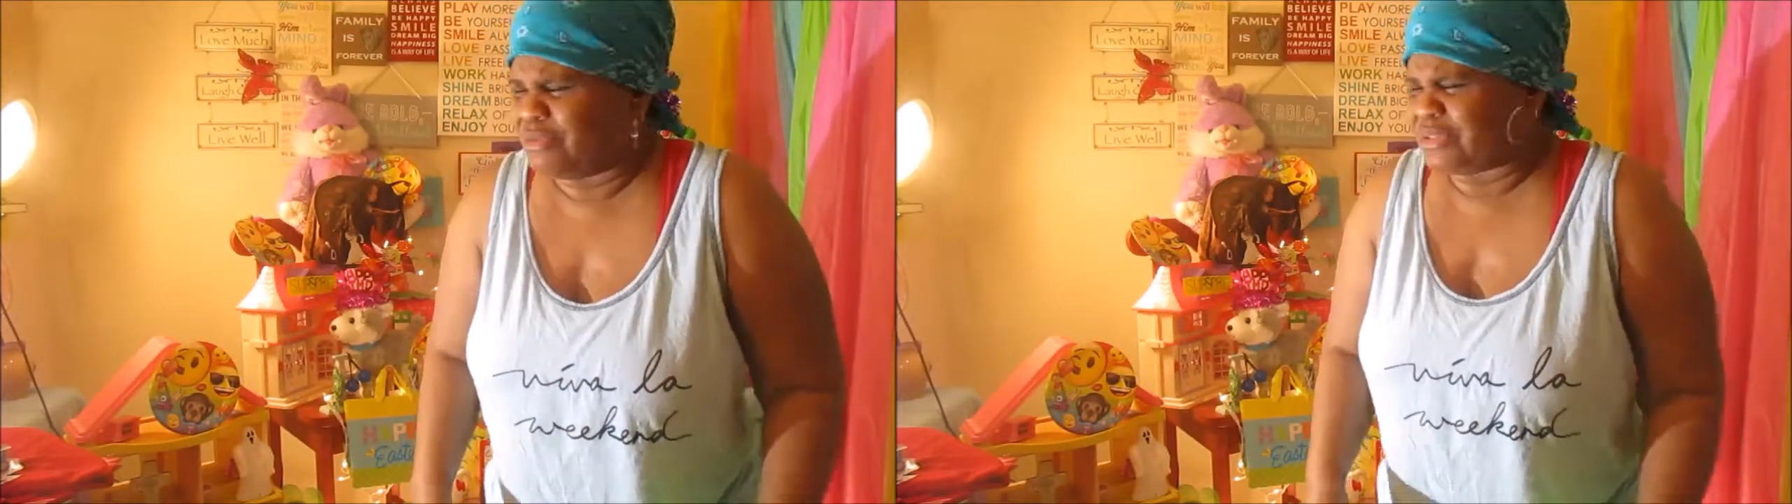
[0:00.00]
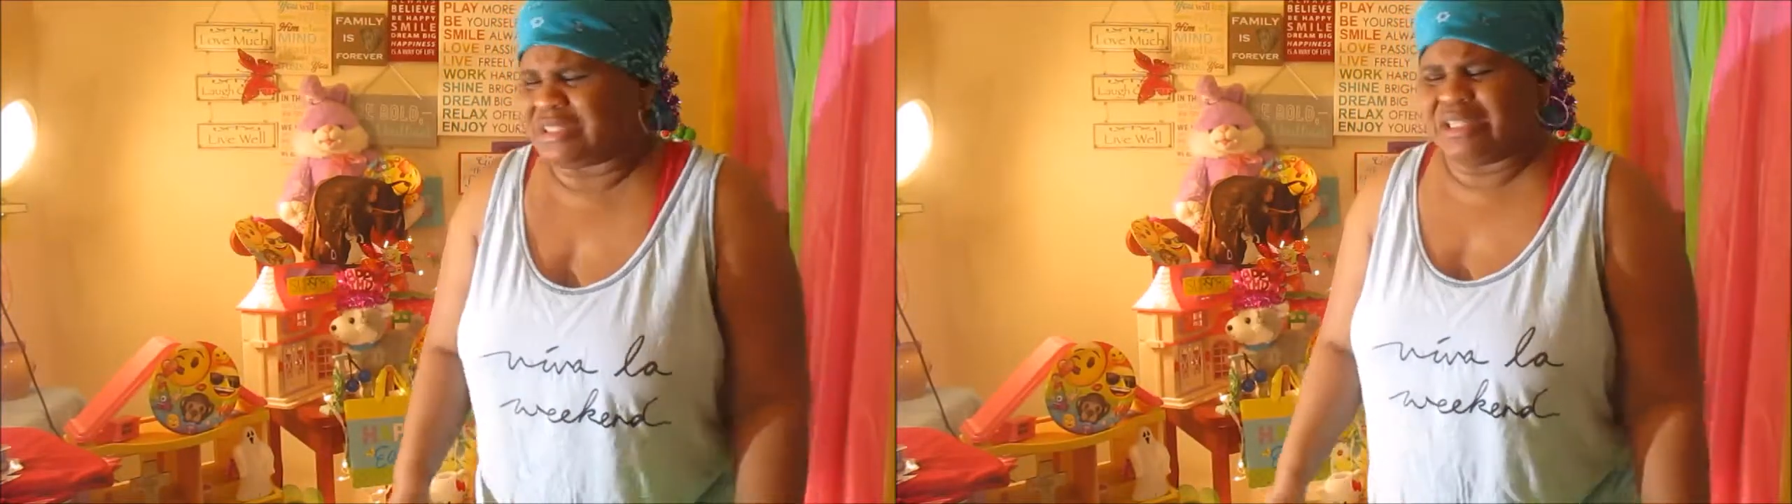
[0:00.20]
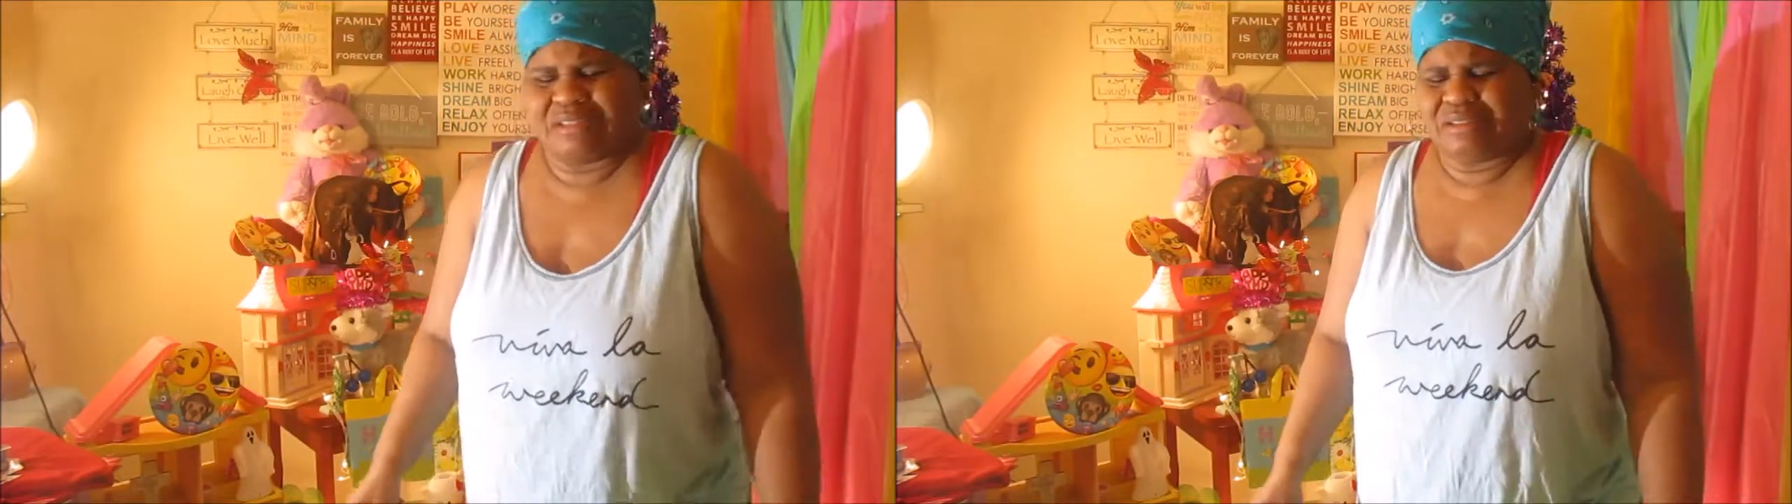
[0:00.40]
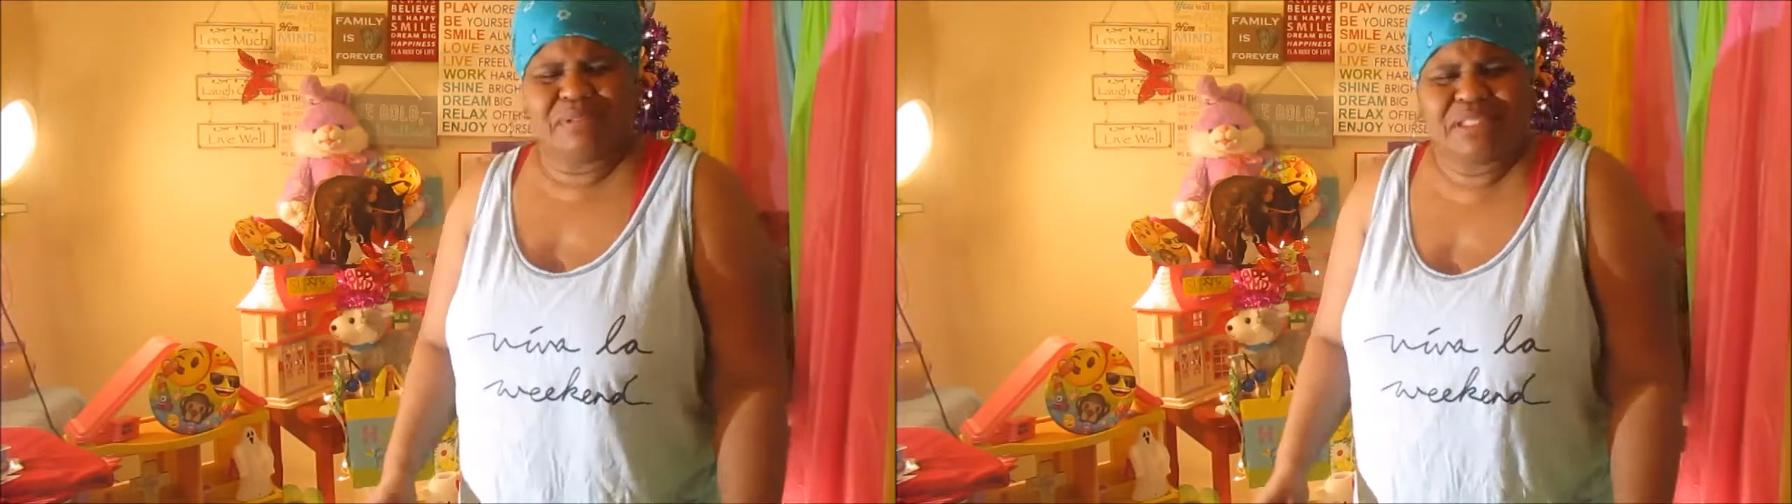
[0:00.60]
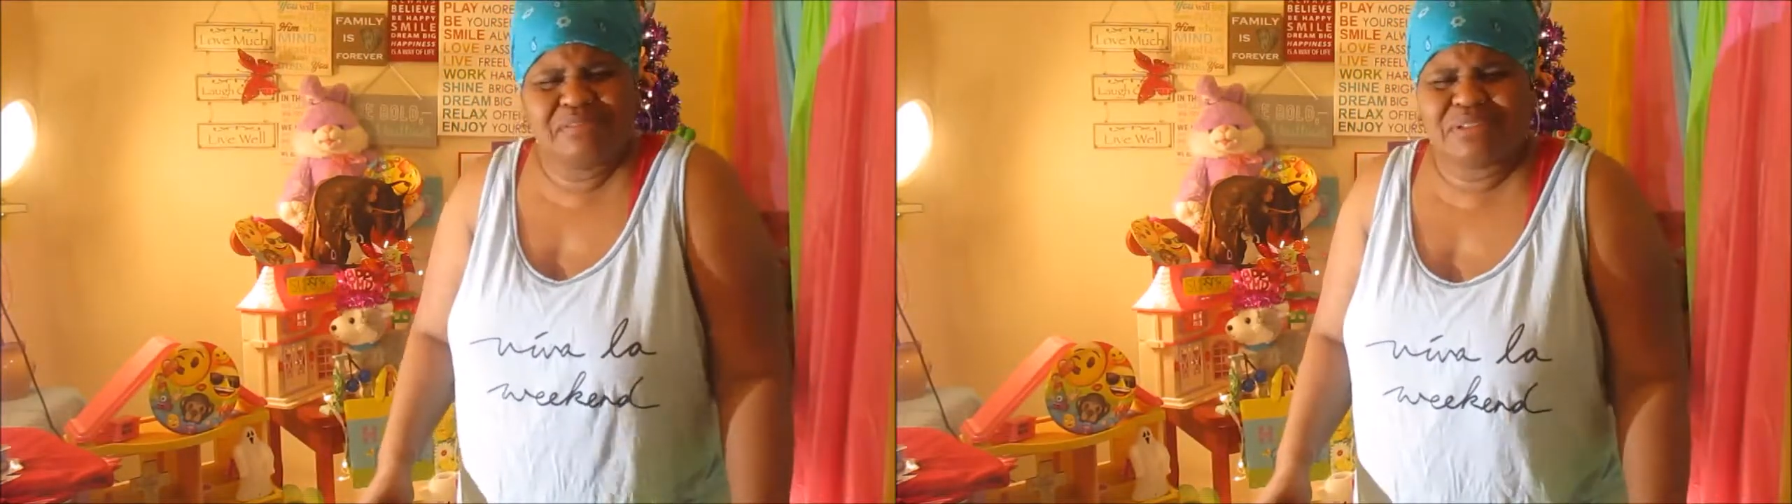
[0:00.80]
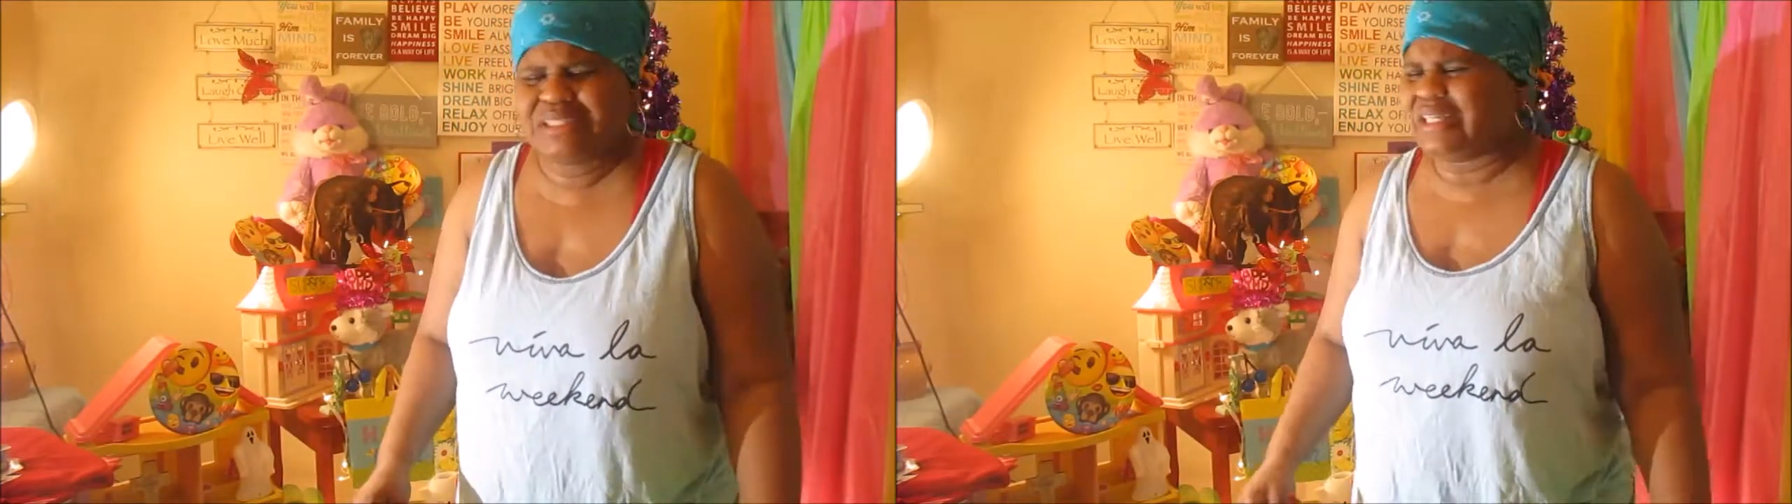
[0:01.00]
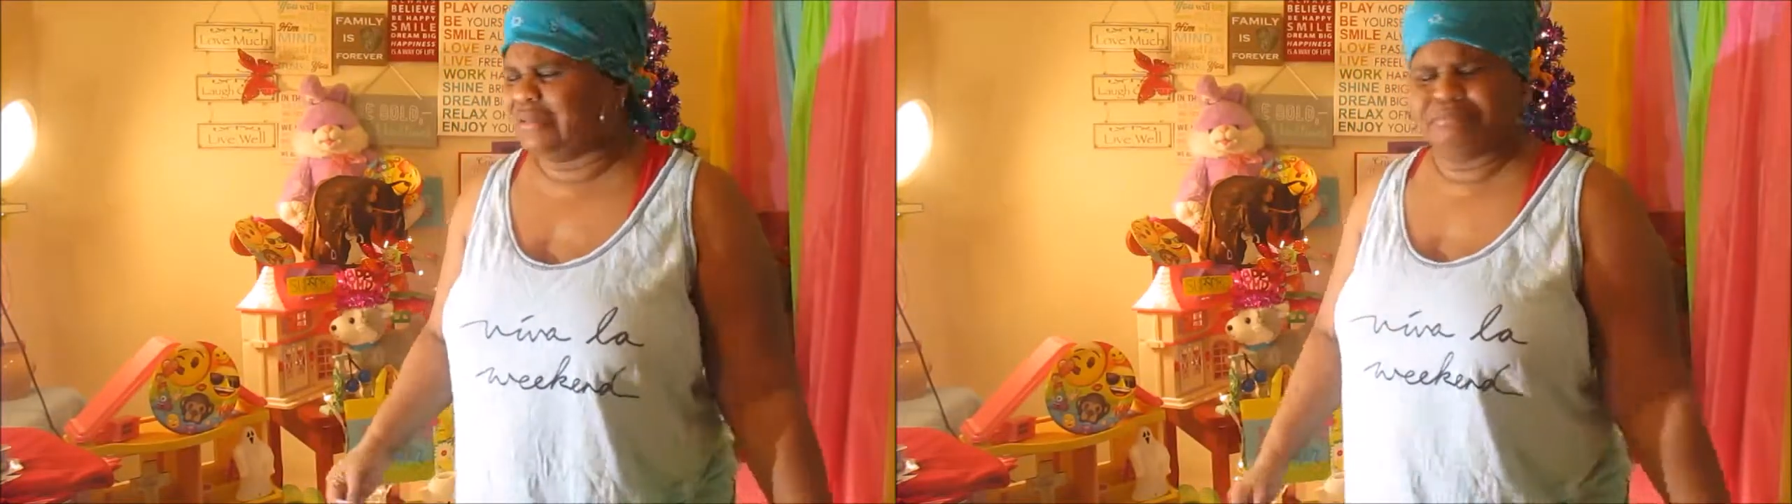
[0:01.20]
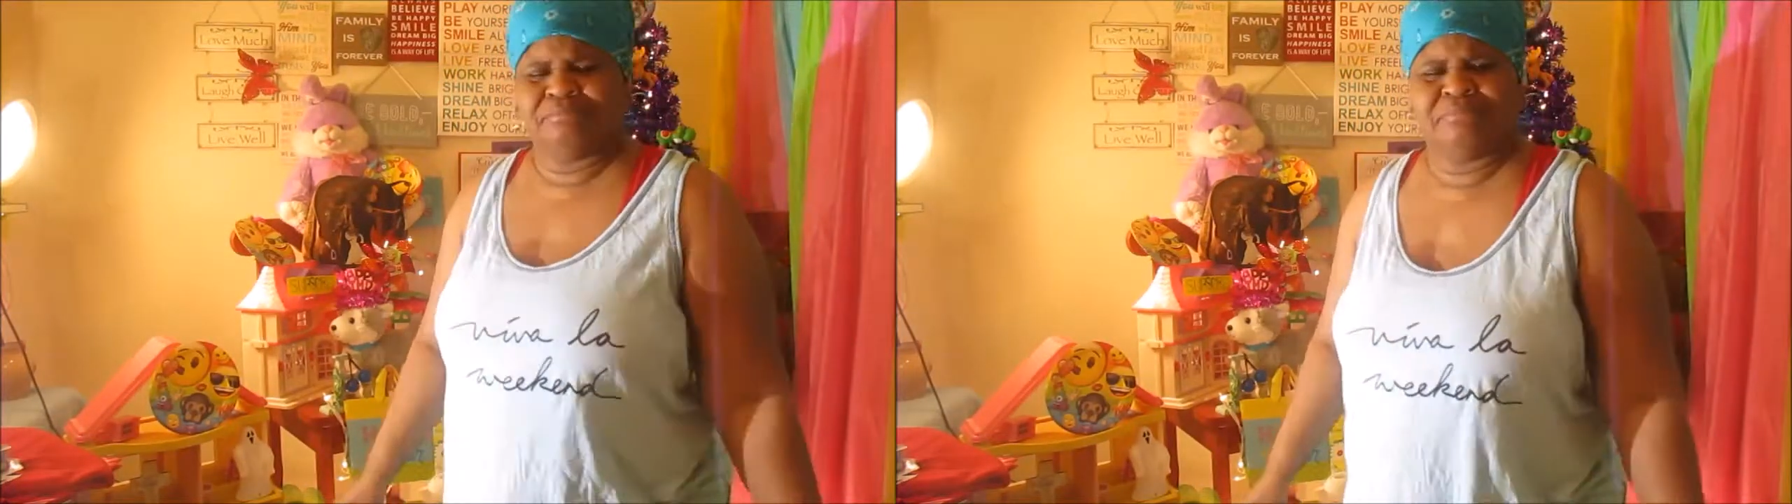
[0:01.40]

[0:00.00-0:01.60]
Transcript: you what they did, let me tell you what they did.